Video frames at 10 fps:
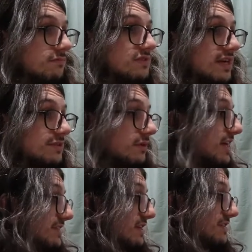So that's what
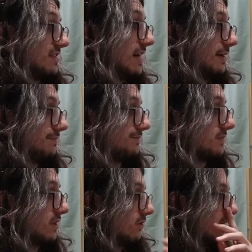that does there.
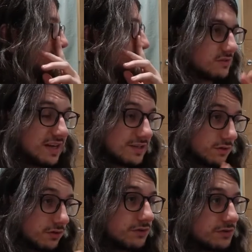Alright, so that's
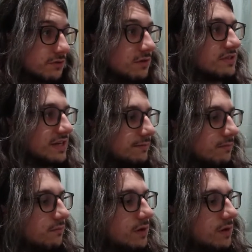your user's crontab.